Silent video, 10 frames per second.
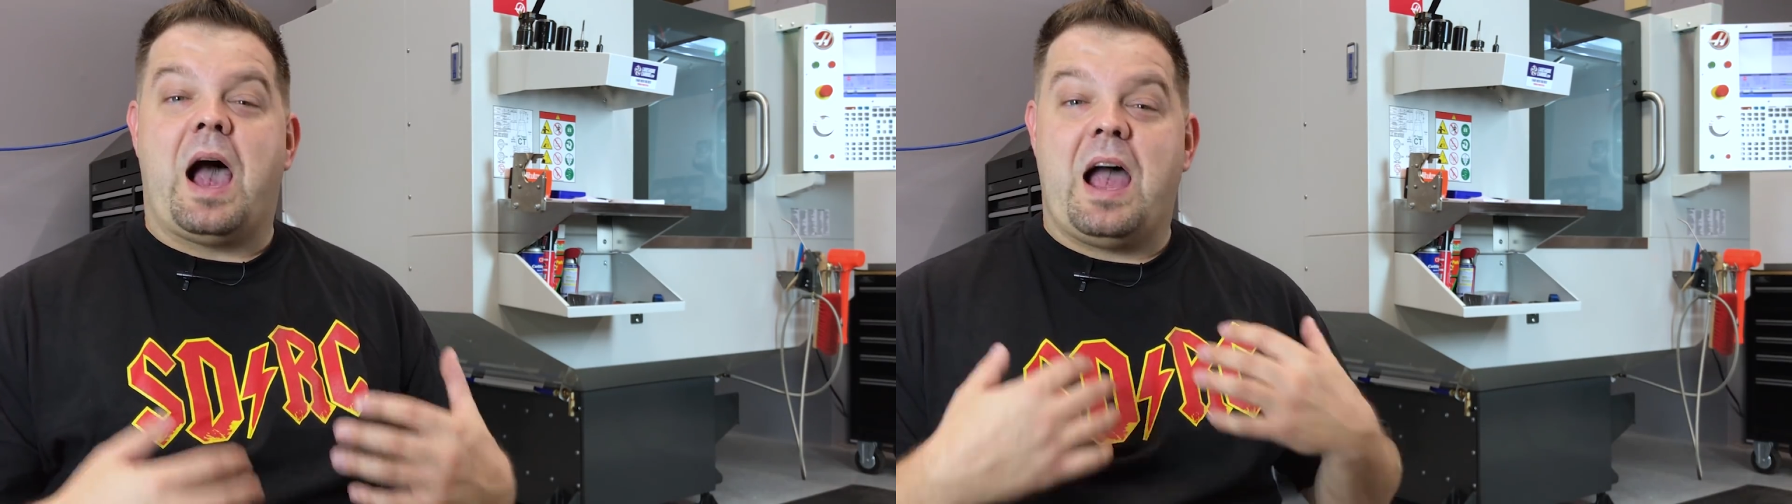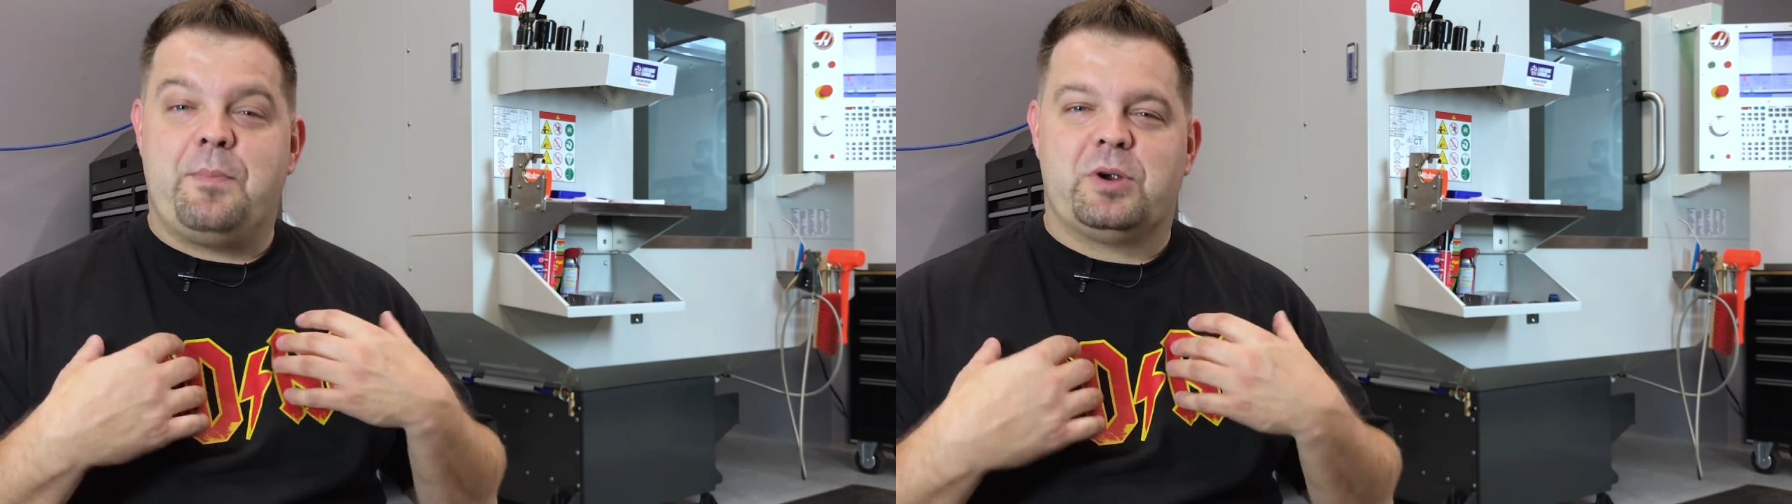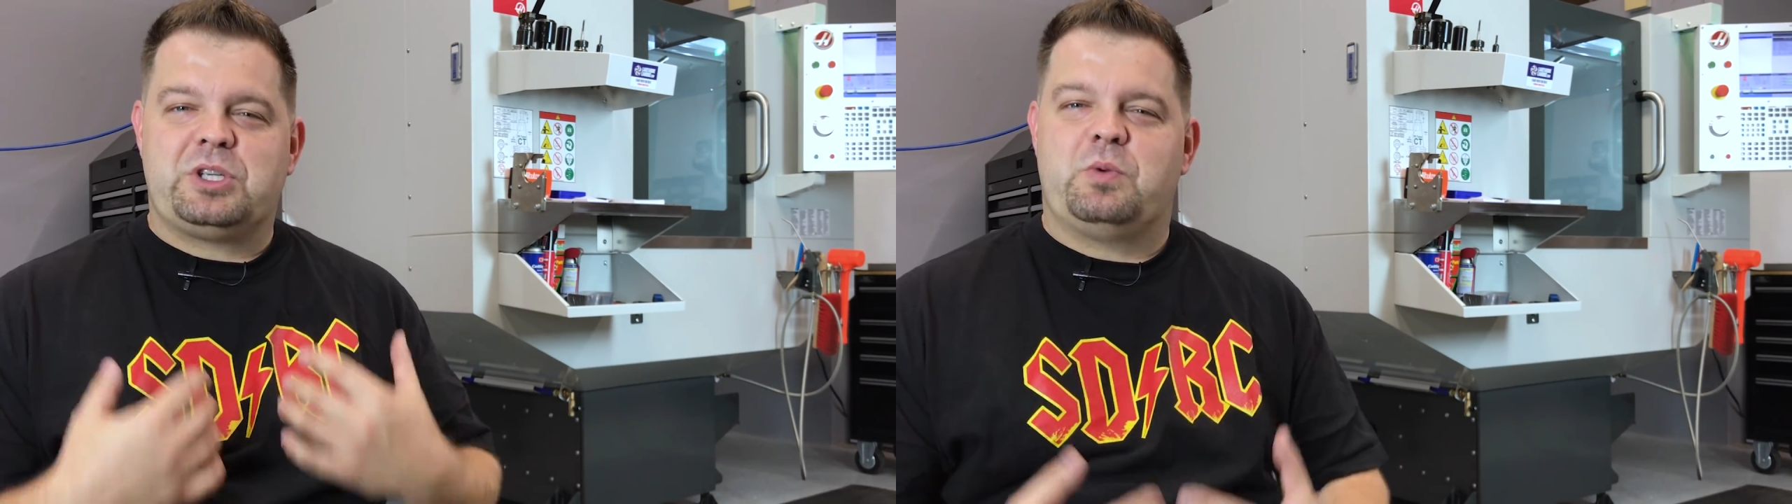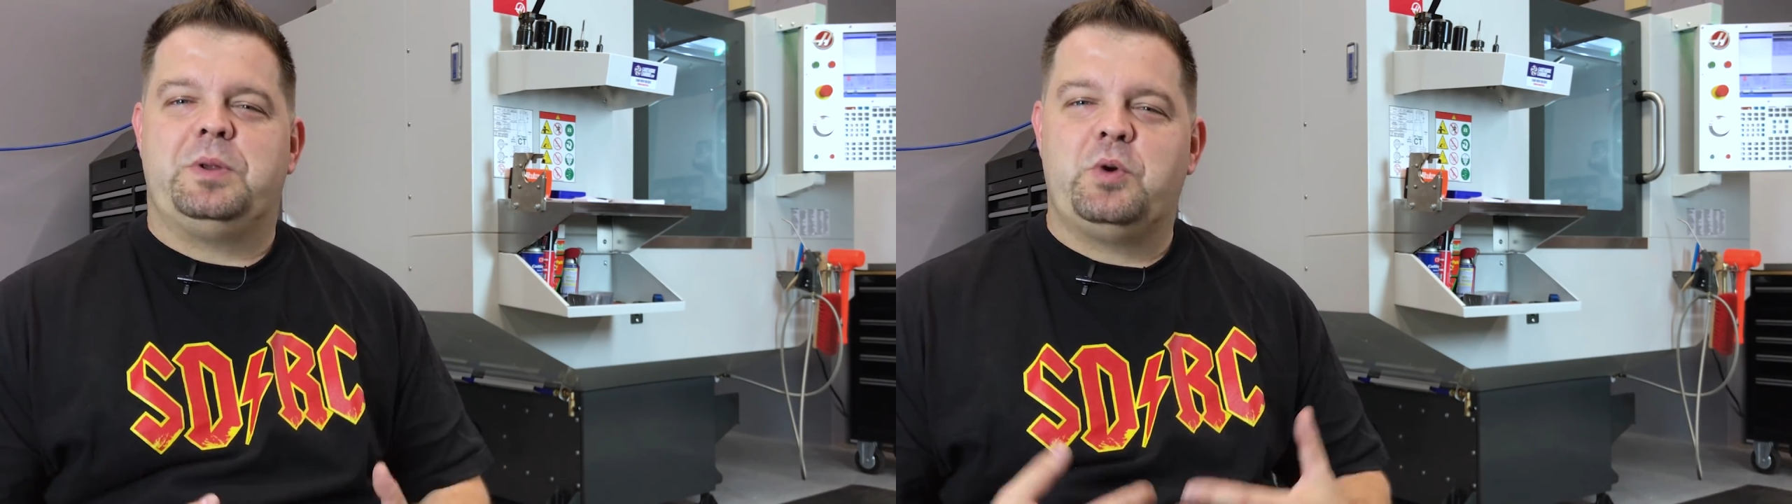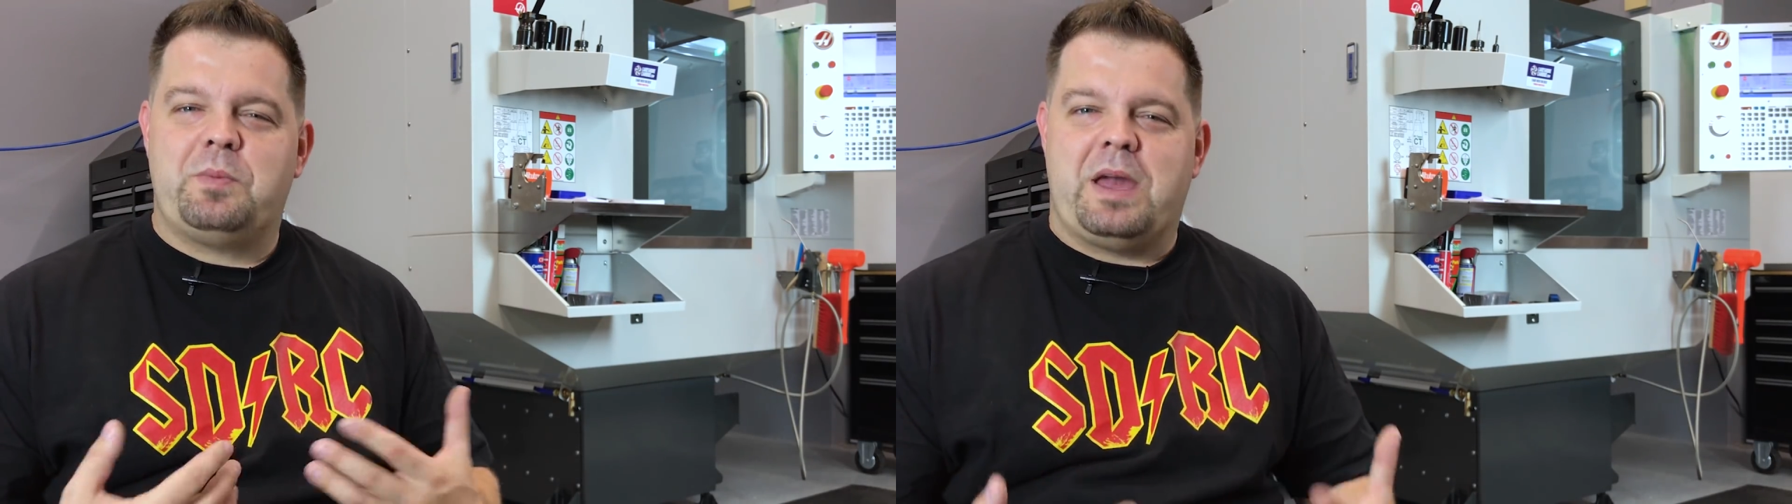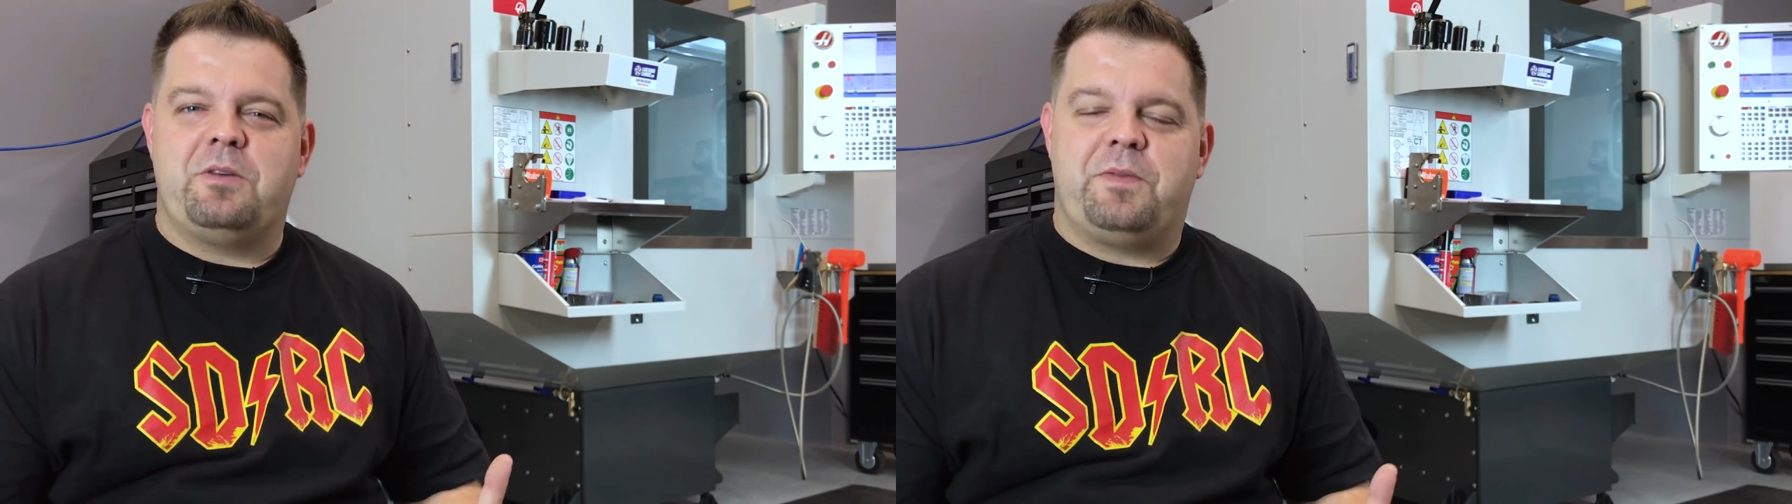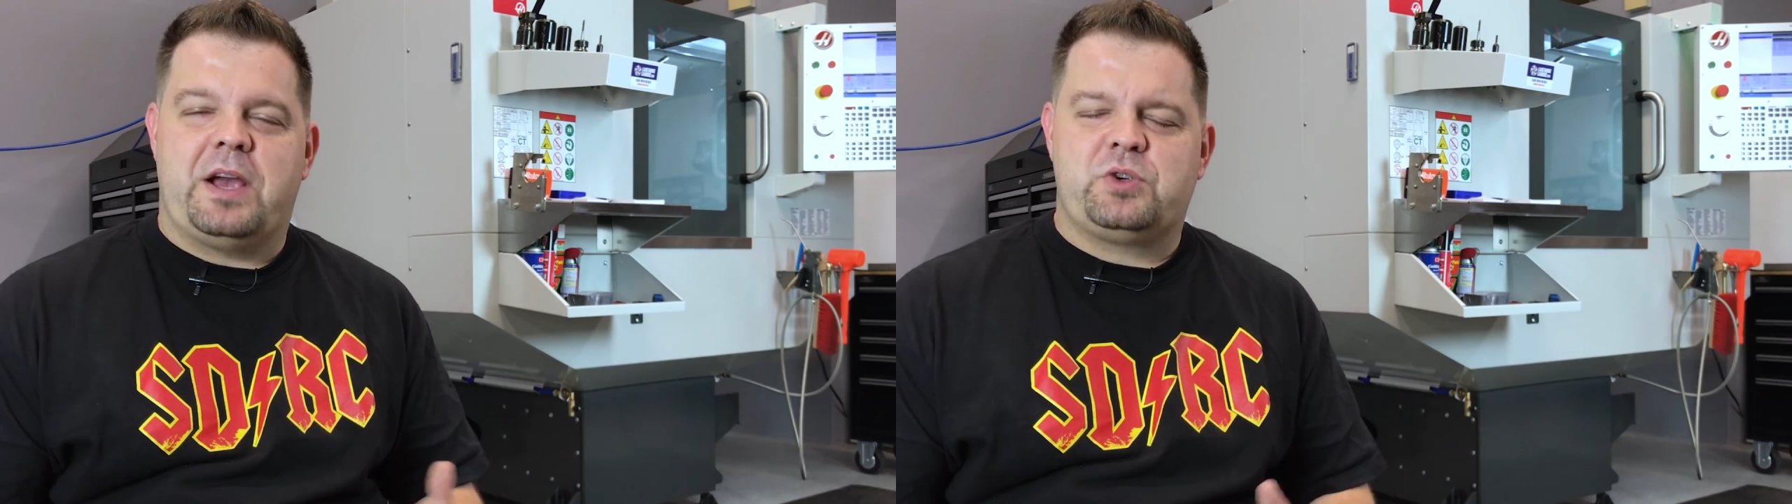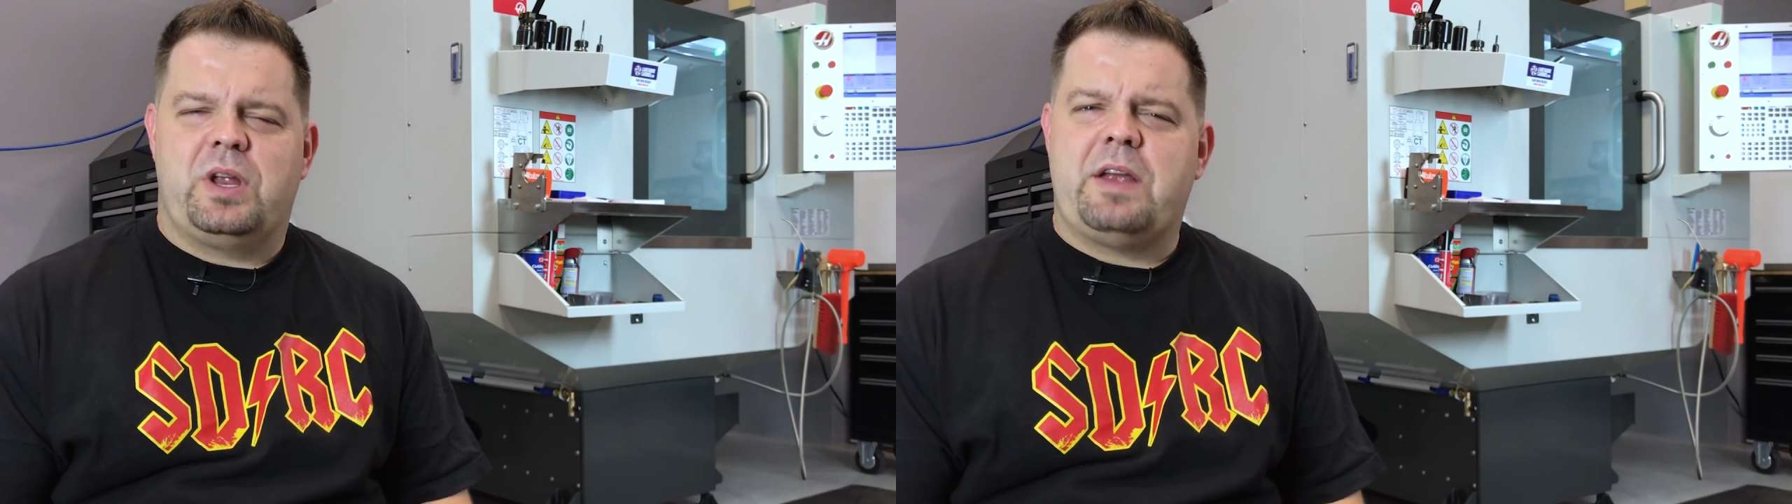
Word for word: I personally would be doing manufacturing.